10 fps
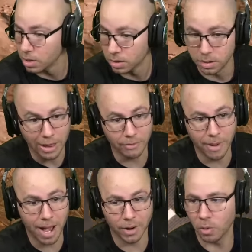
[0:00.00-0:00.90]
Never
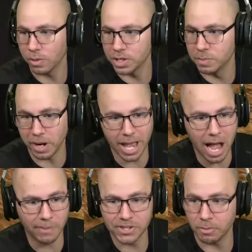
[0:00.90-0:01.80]
mind. Orange bunny
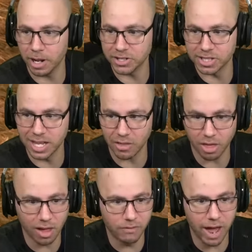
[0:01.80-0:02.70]
hopping someone else's death. I
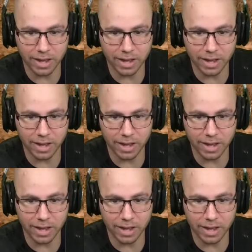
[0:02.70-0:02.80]
love that.